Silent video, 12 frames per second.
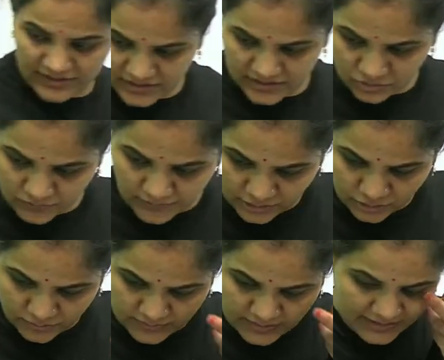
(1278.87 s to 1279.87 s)
X cube y
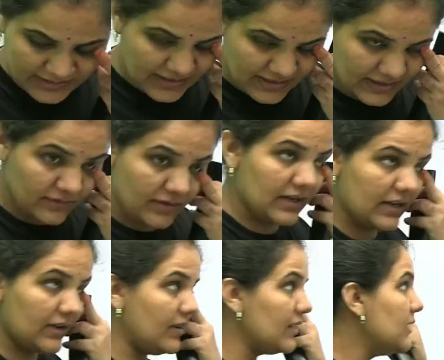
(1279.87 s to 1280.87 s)
cube, yeah, exactly we are
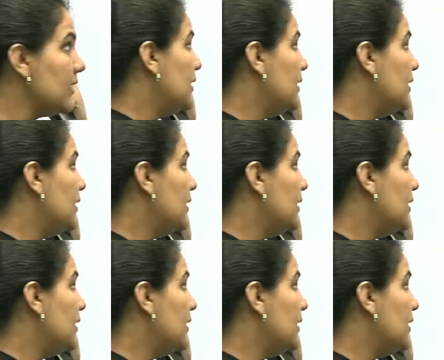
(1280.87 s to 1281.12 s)
having